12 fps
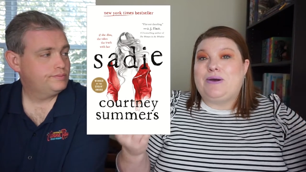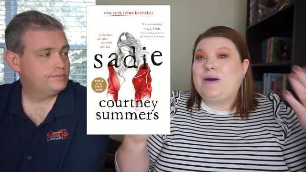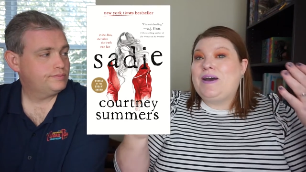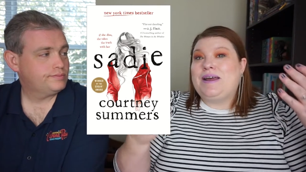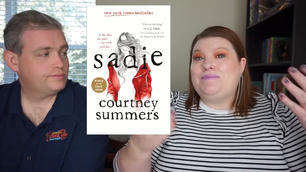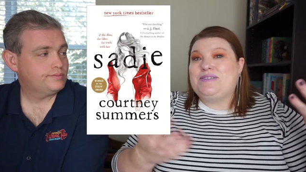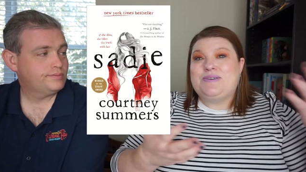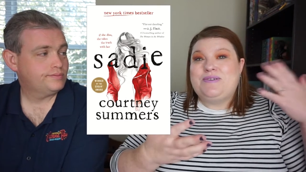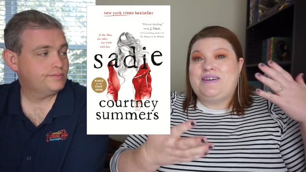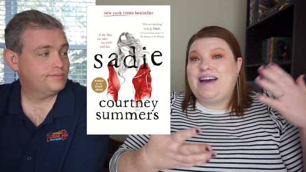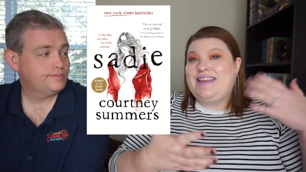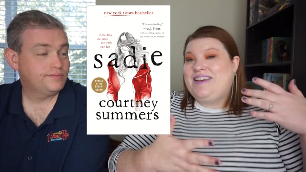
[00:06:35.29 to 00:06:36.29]
Speaker 1: good, I'm so
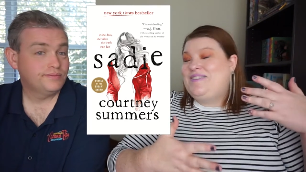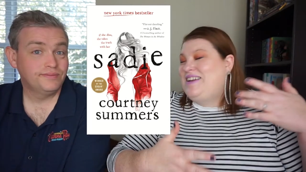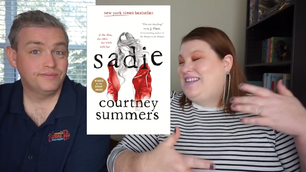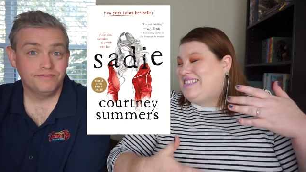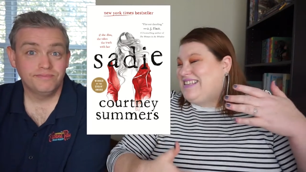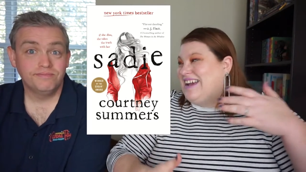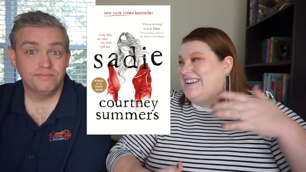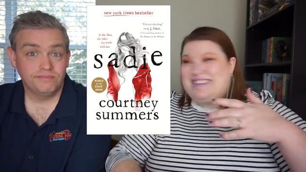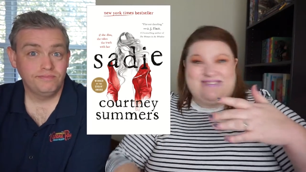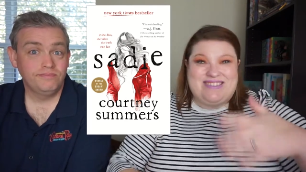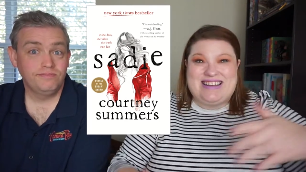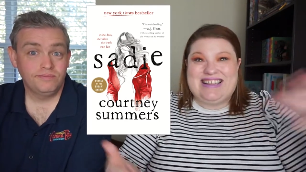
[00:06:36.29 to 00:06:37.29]
glad that we decided
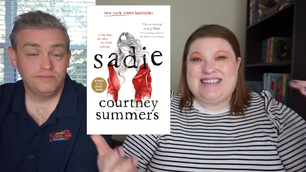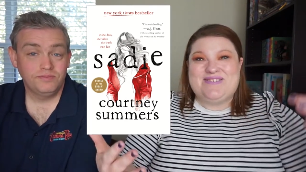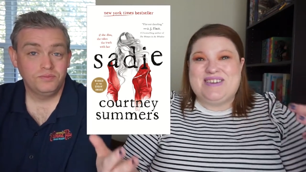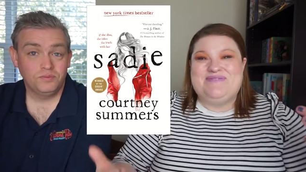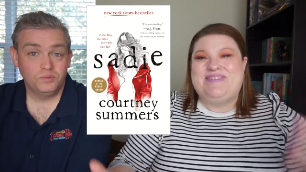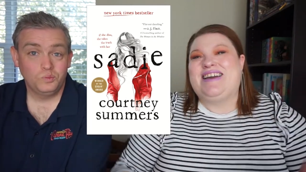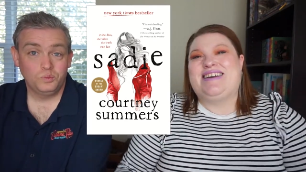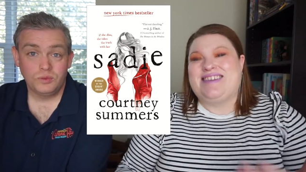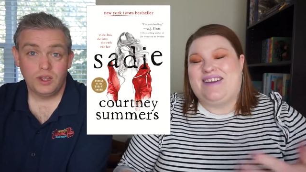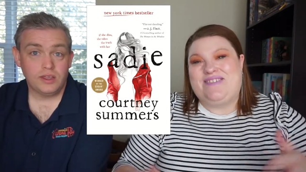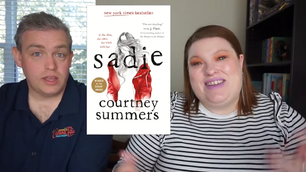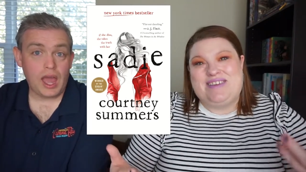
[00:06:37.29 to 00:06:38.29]
to read this one, because I
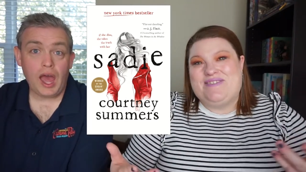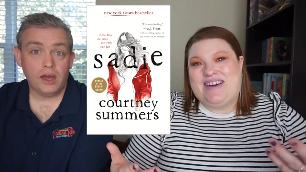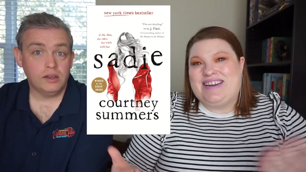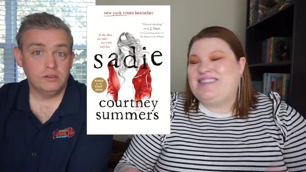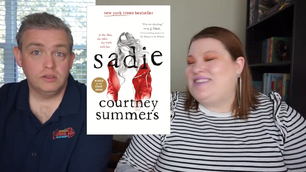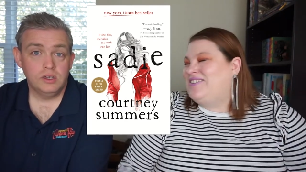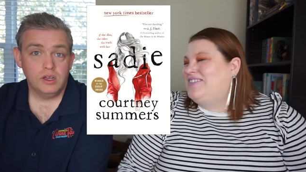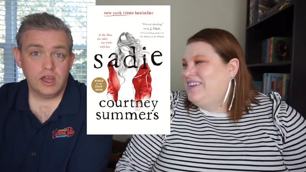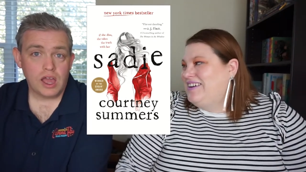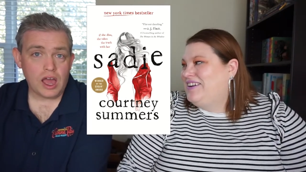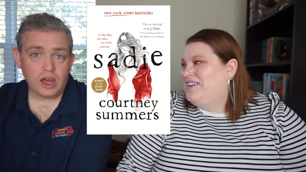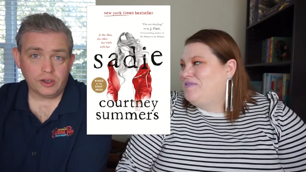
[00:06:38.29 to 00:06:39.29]
really
Speaker 2: yeah. wanted to.
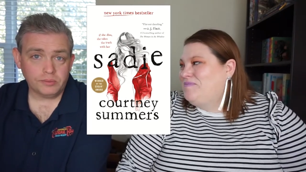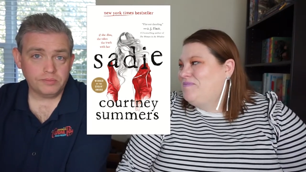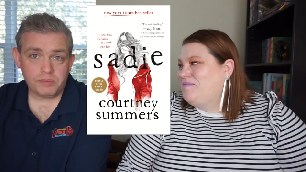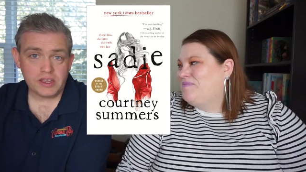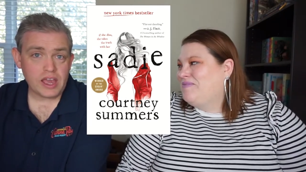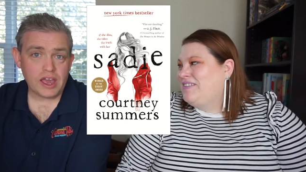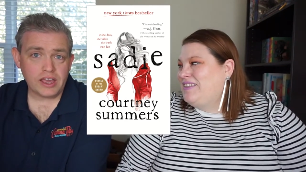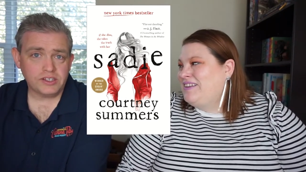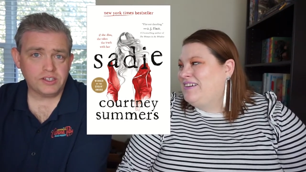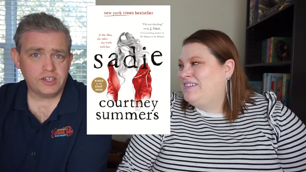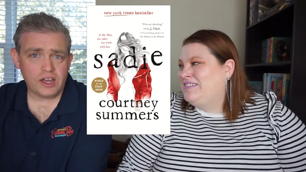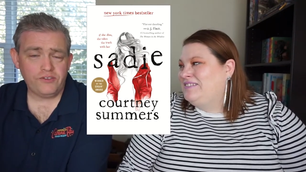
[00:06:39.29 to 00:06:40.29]
Um, but yeah,
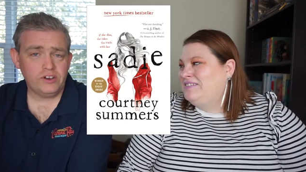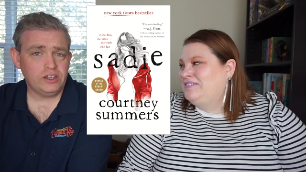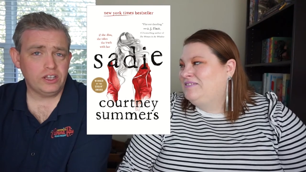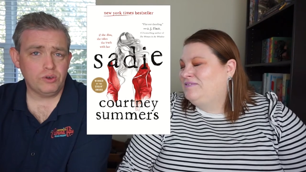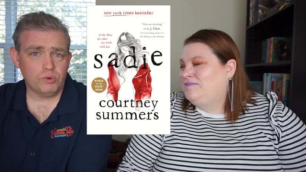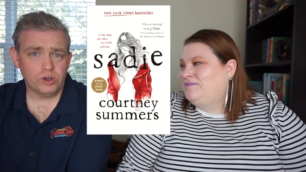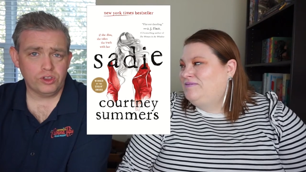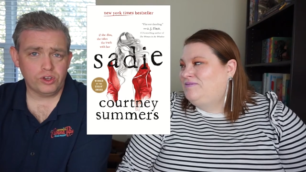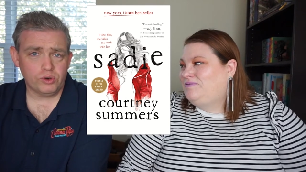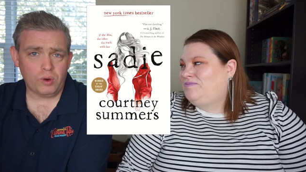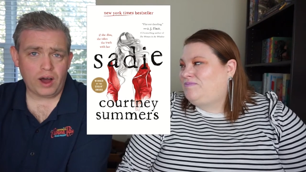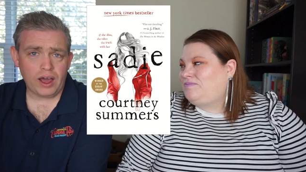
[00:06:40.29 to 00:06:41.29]
it's definitely worth
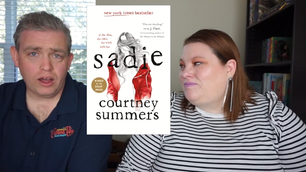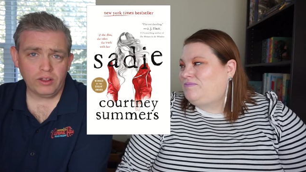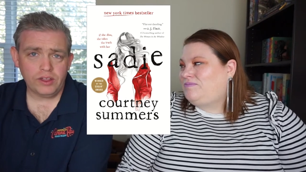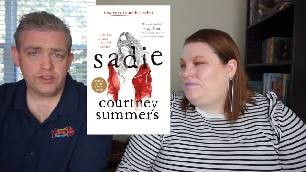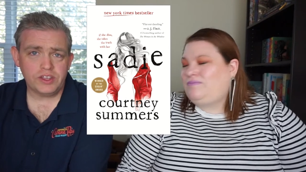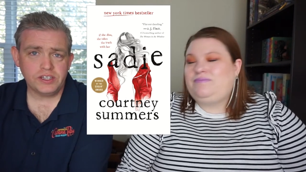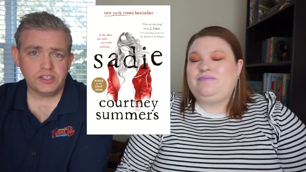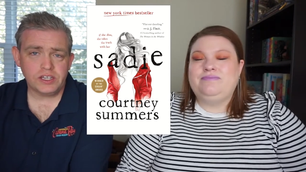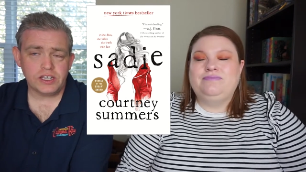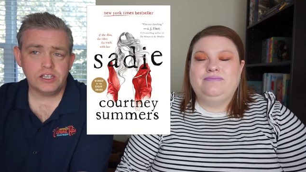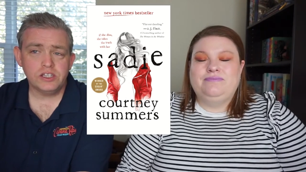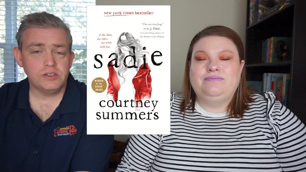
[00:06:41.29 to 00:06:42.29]
your while. This
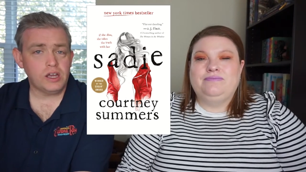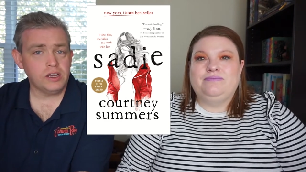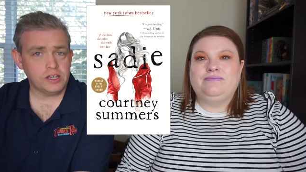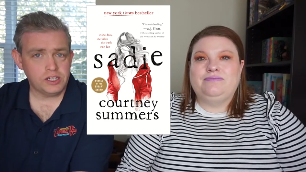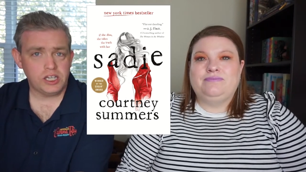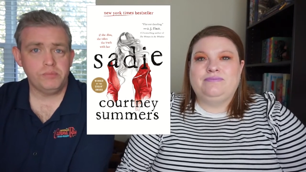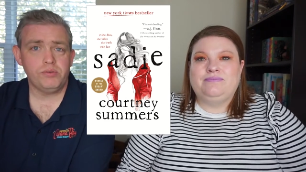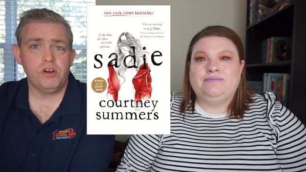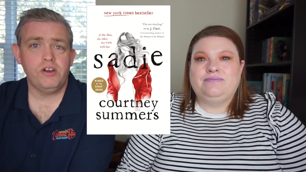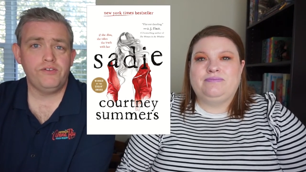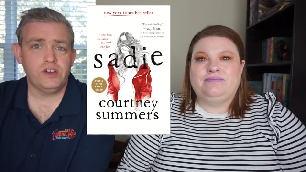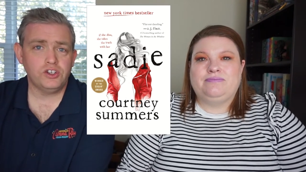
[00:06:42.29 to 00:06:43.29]
is a
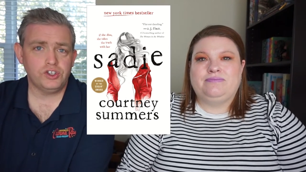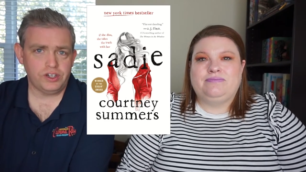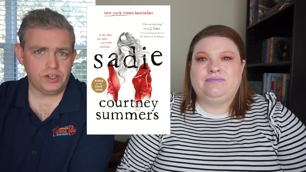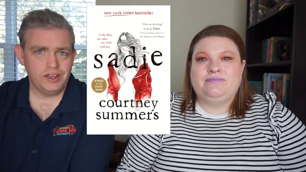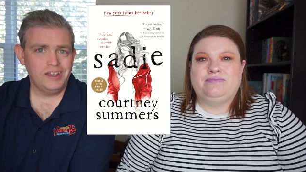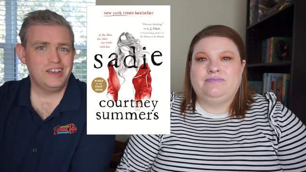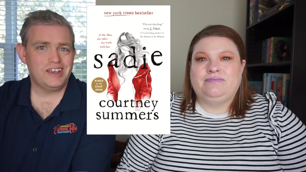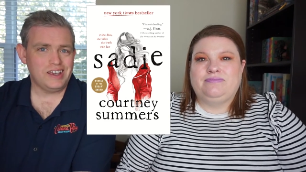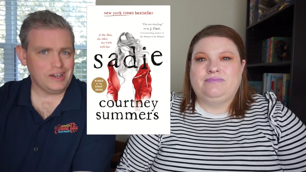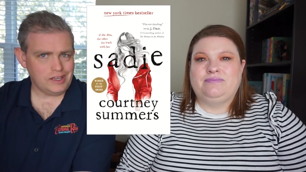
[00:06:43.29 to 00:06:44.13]
contemporary fiction. It